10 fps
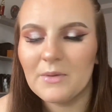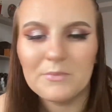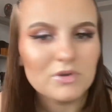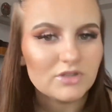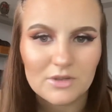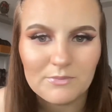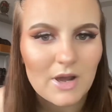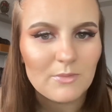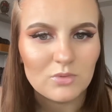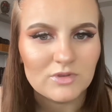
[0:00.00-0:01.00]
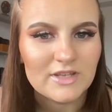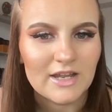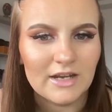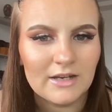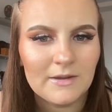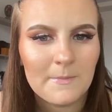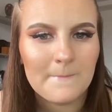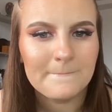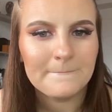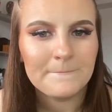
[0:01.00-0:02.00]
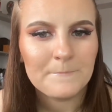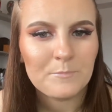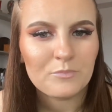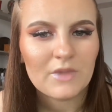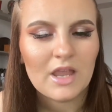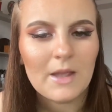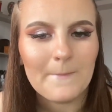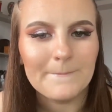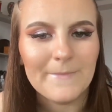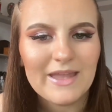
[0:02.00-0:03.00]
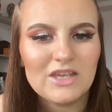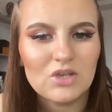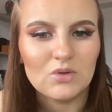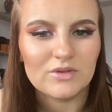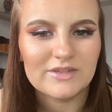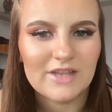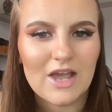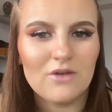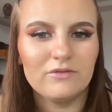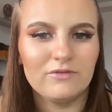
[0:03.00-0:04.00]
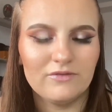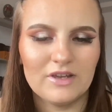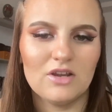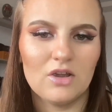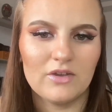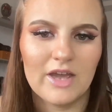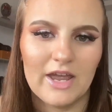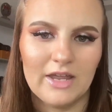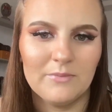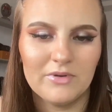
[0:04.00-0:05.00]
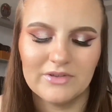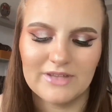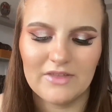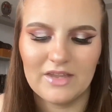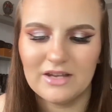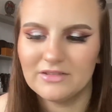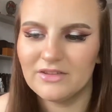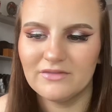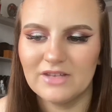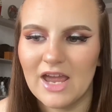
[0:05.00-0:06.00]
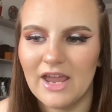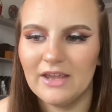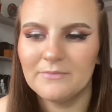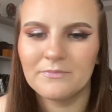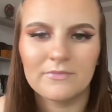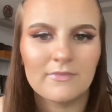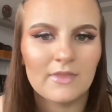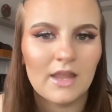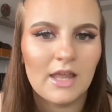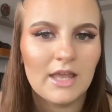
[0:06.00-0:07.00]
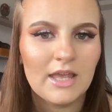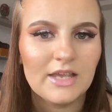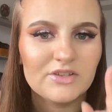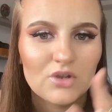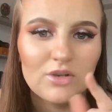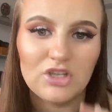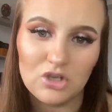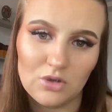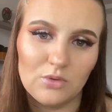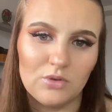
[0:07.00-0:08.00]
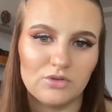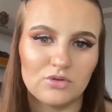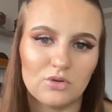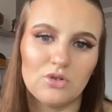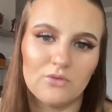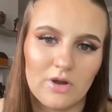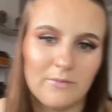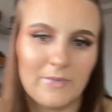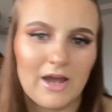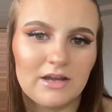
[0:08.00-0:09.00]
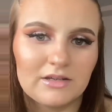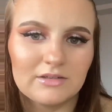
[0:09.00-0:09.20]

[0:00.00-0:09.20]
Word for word: Put some bubbles in. Make yourself feel okay because at the end of the day, it's only you who's got your own back.